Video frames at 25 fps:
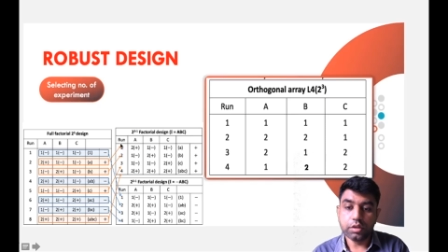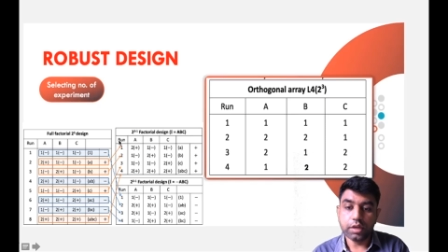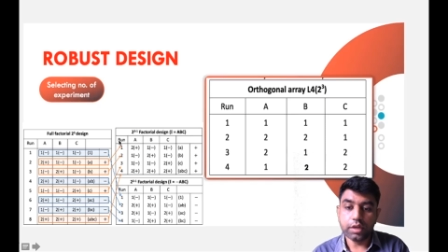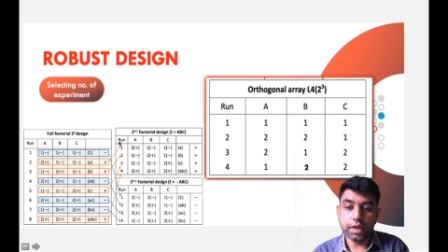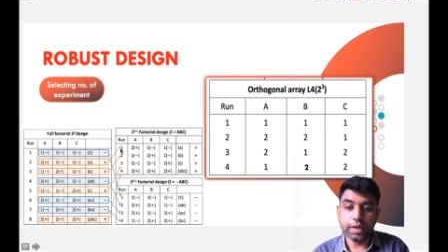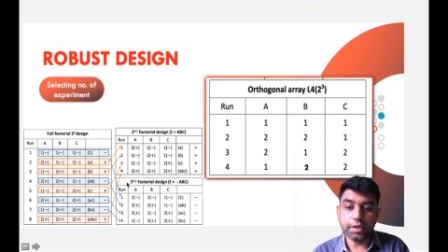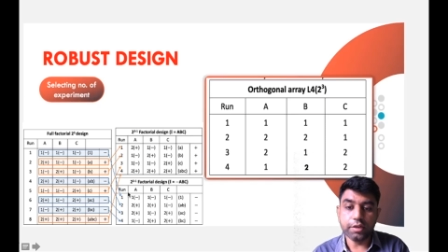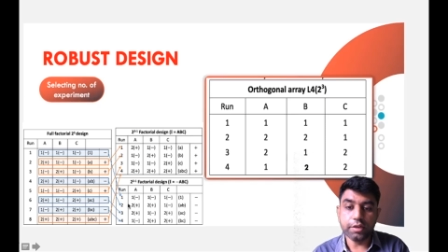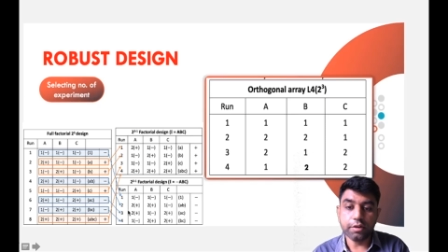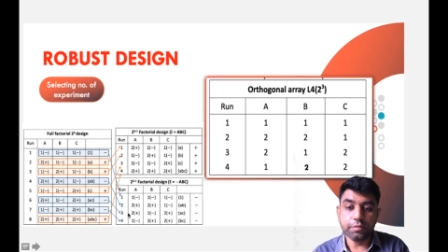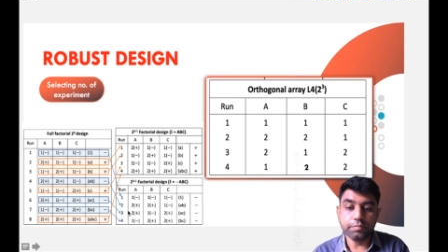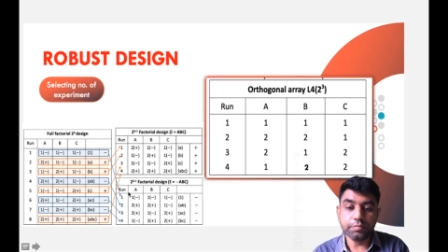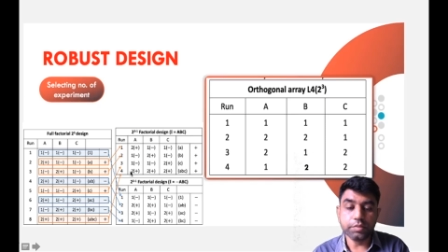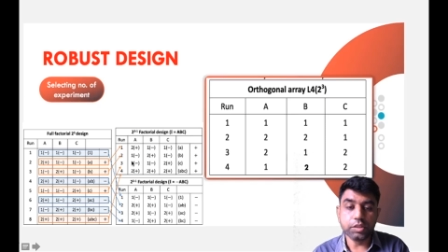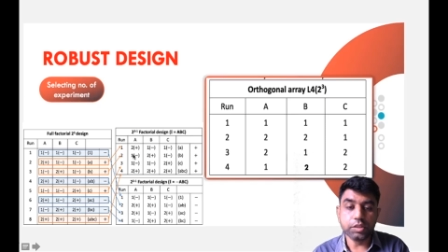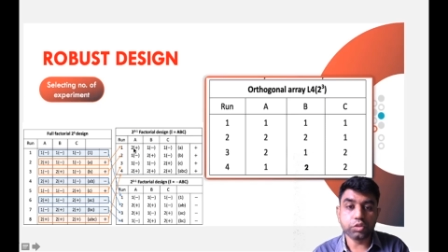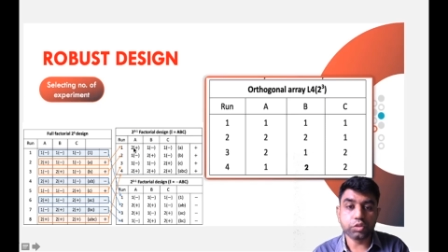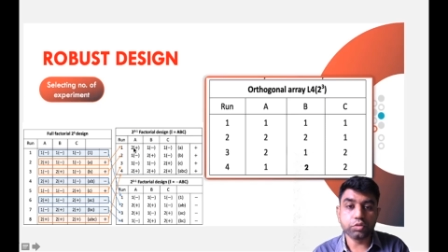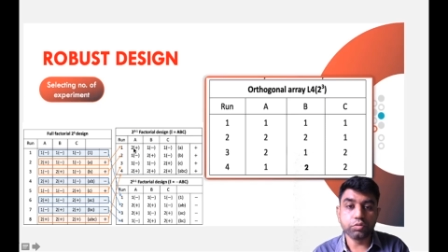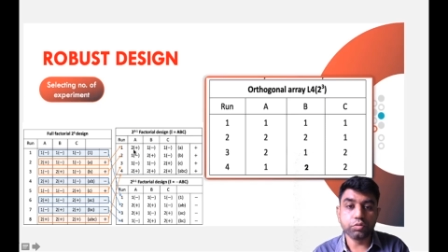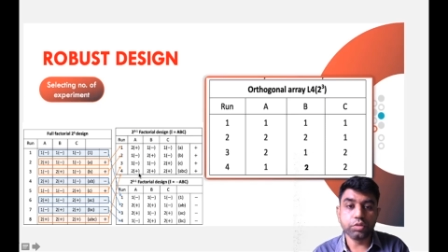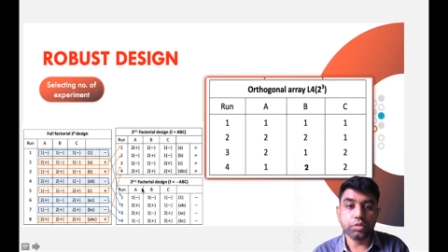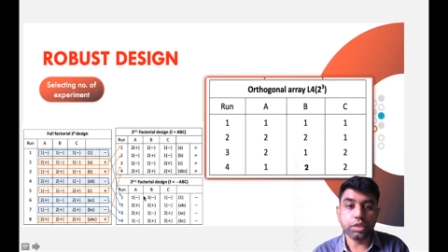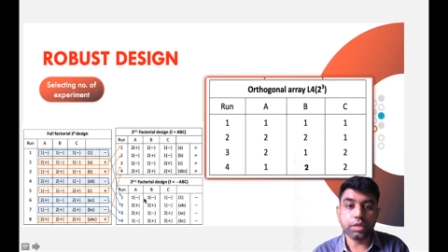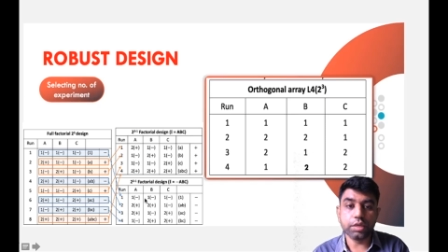you will
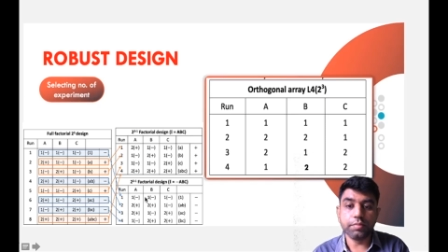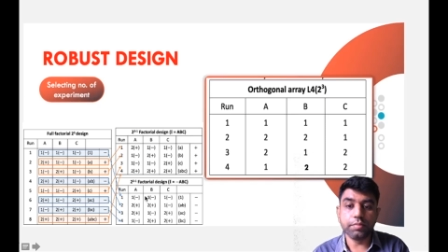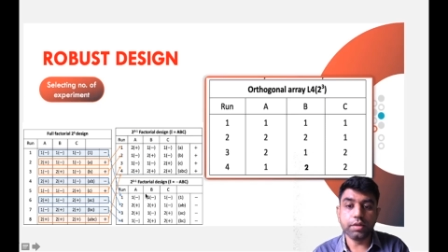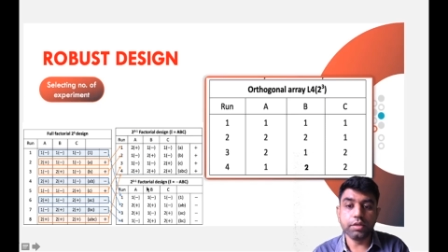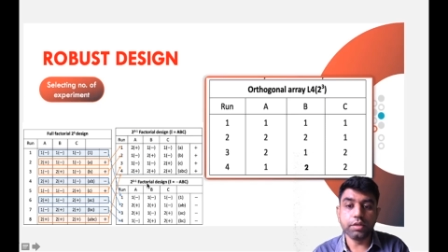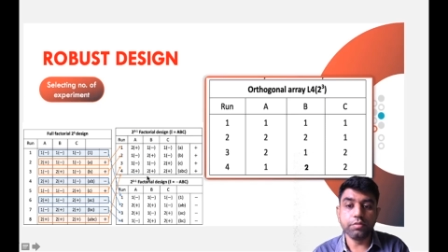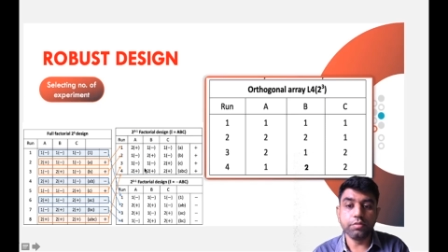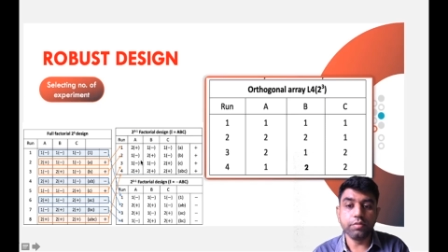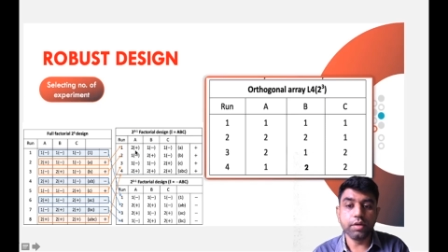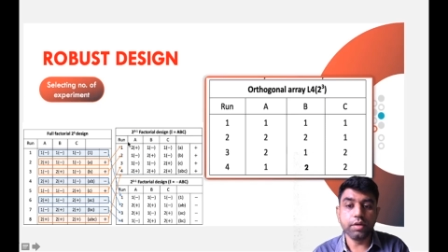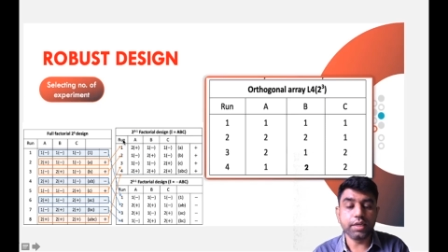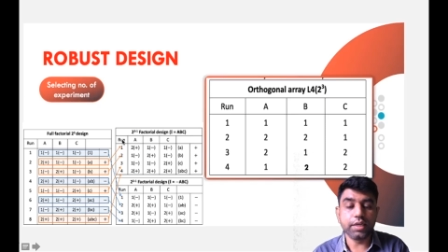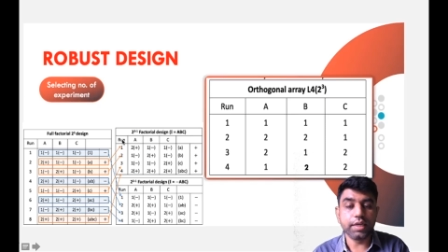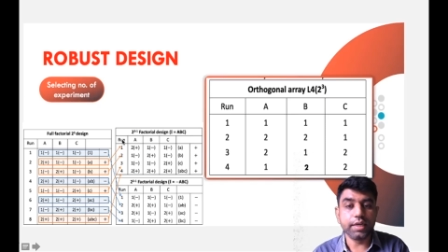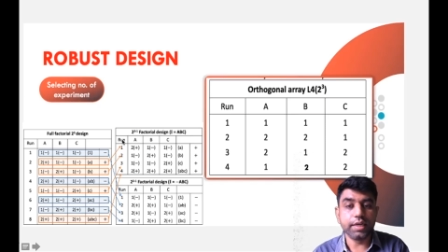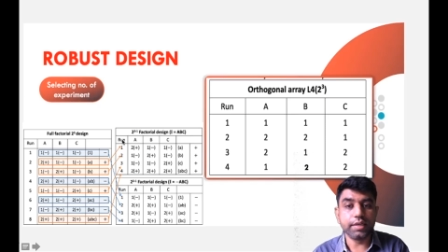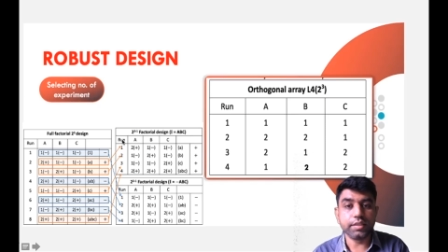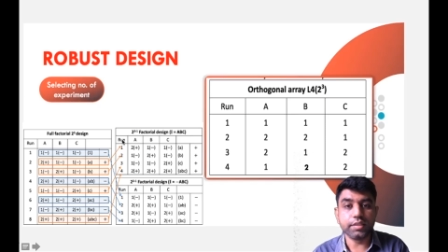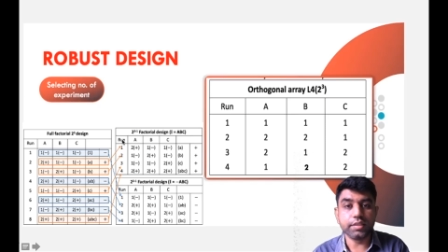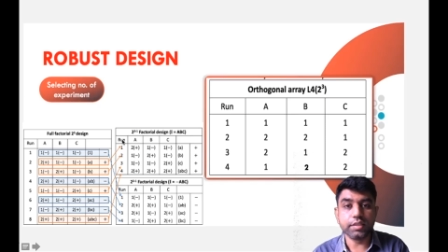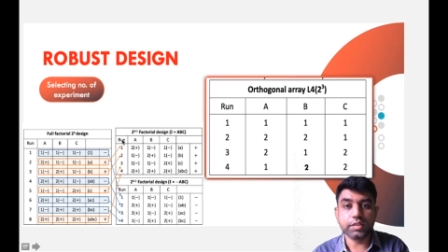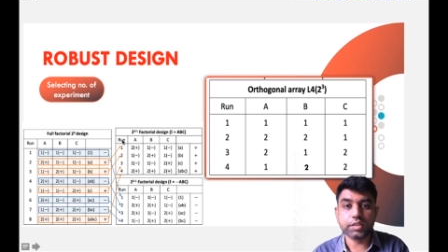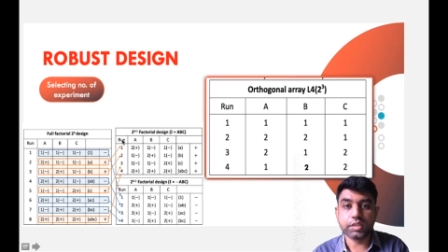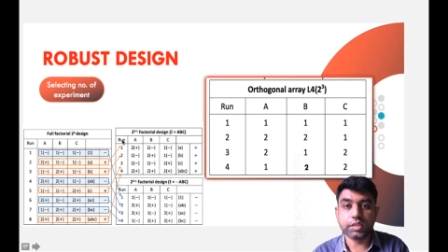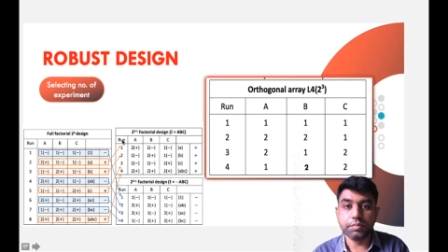get
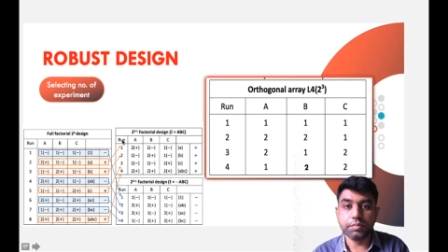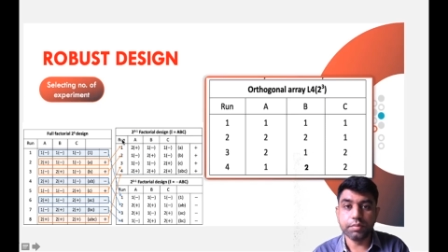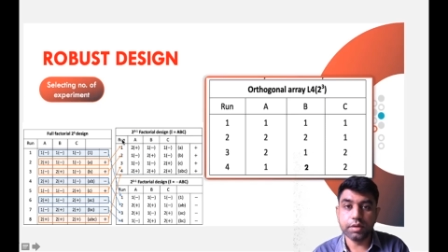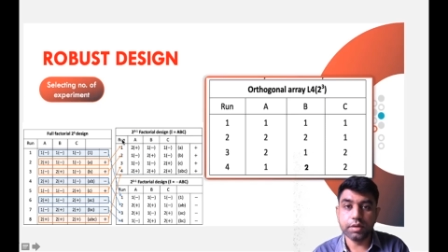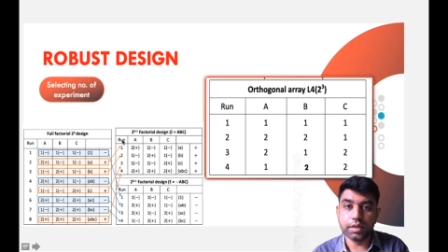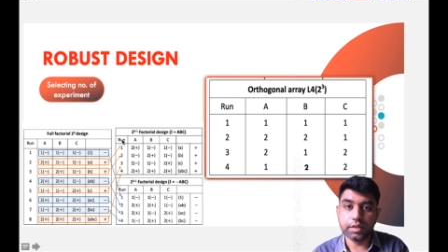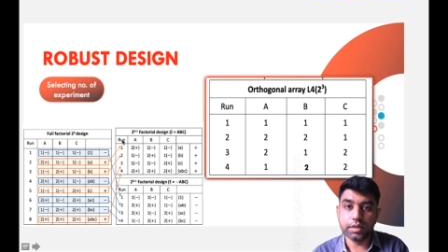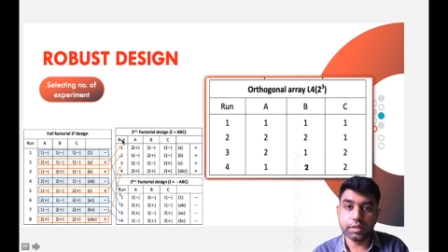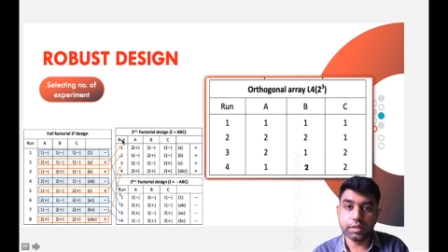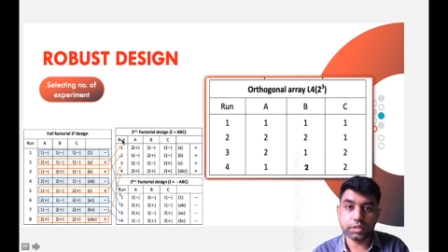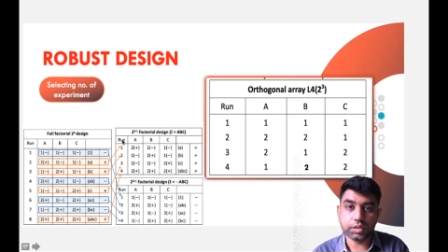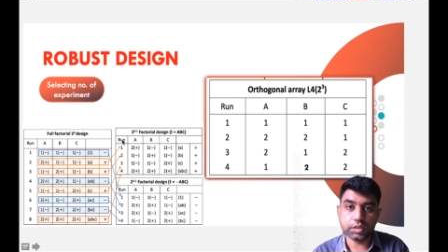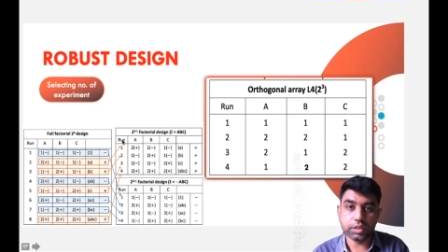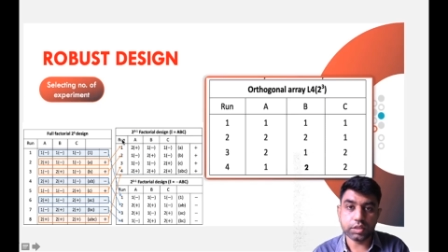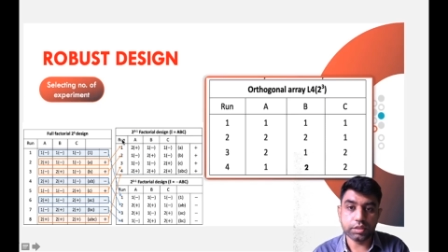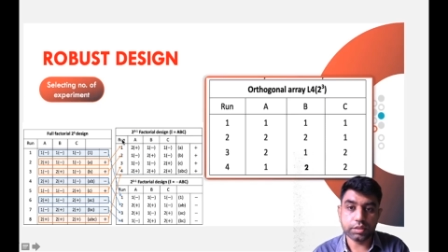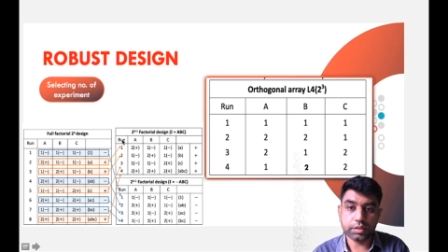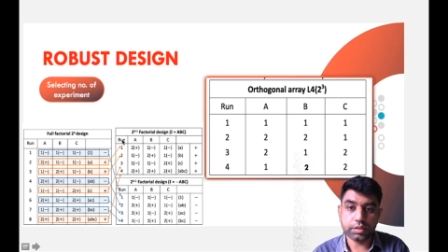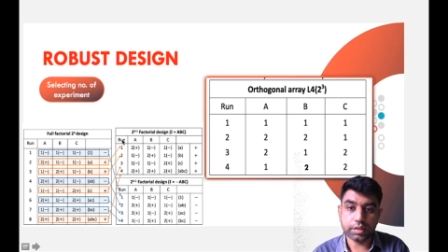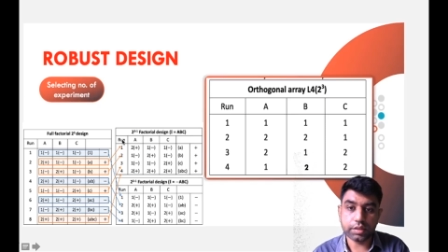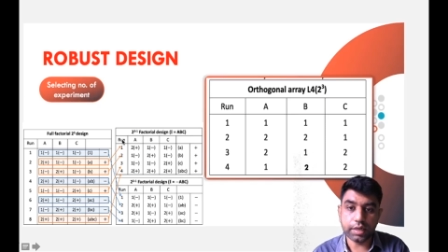the similar result,